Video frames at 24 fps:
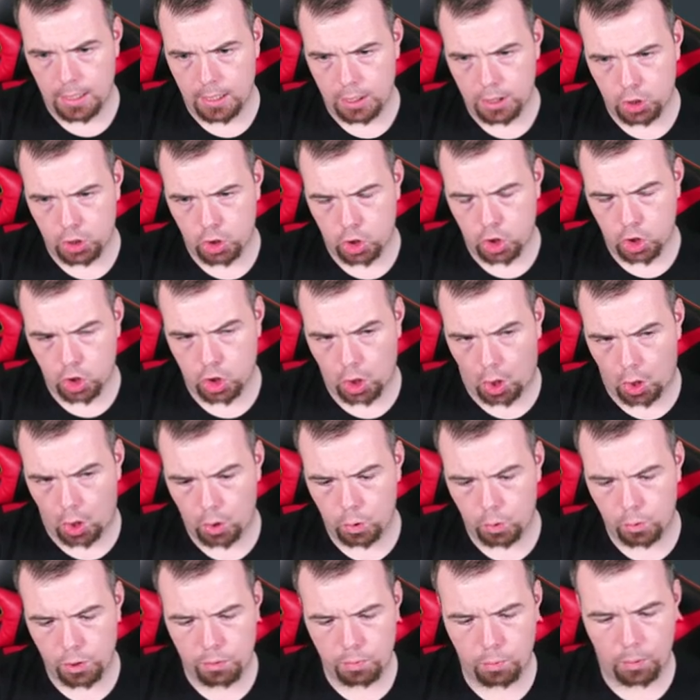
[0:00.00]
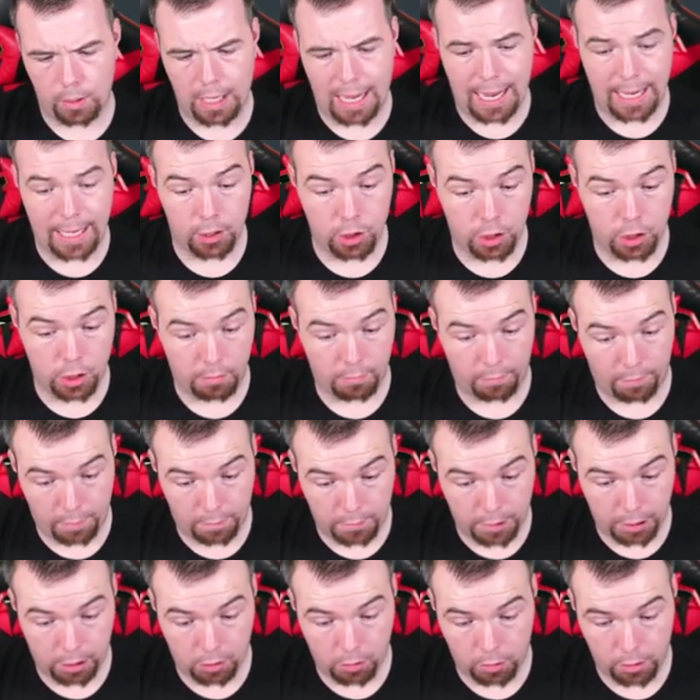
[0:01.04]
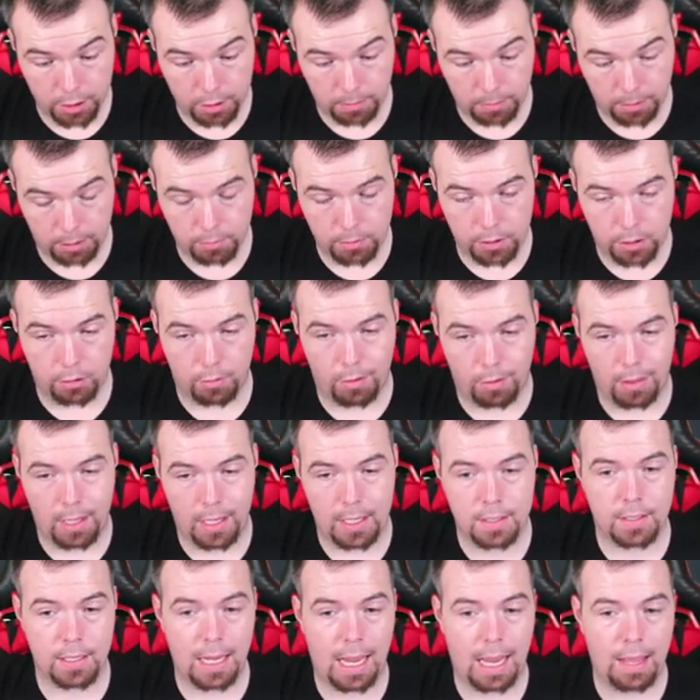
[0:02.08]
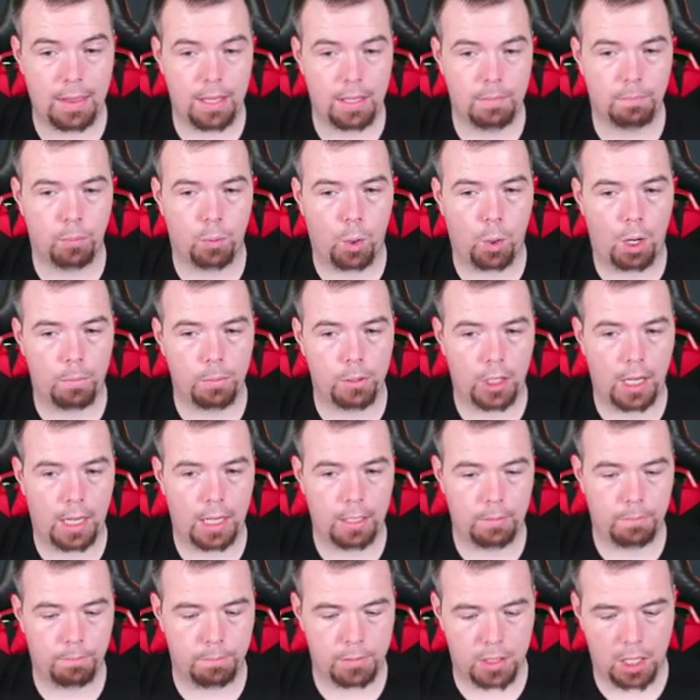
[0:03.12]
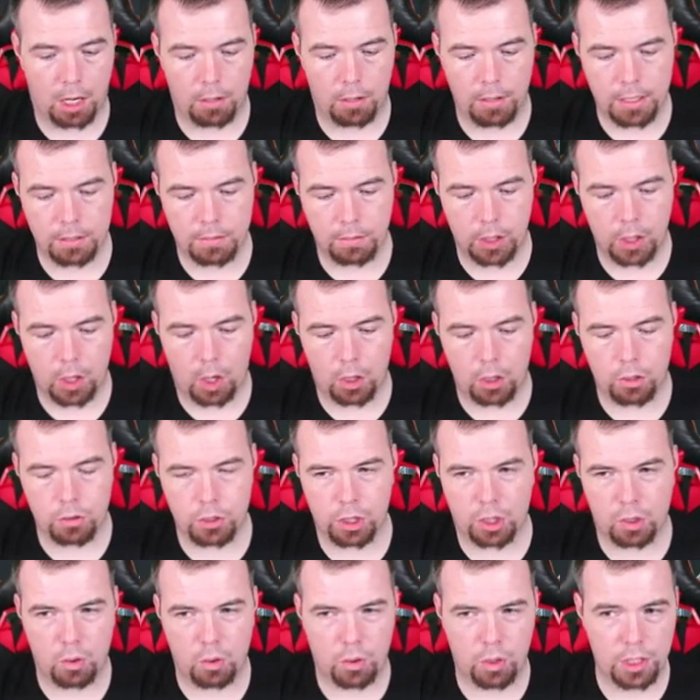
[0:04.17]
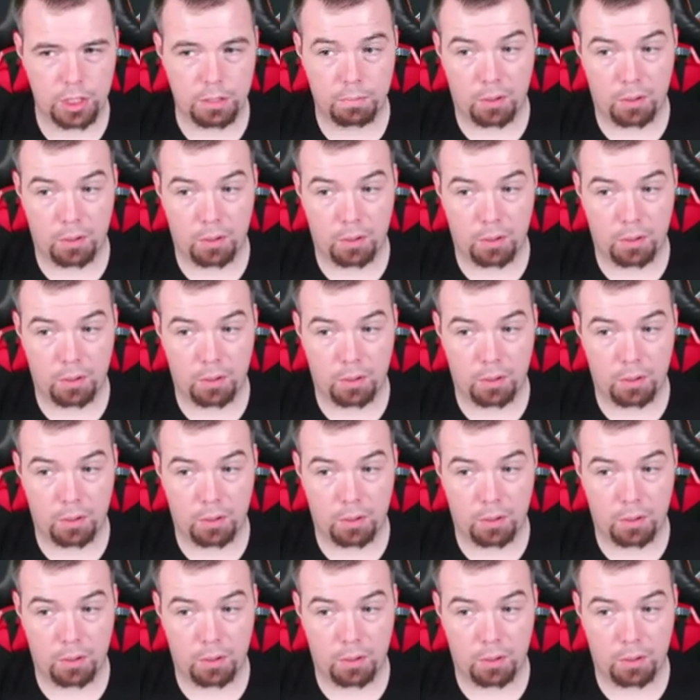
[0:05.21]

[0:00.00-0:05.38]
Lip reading: and Stones were 850 coins when I was doing this, and then Boamen and Torres were 900 coins.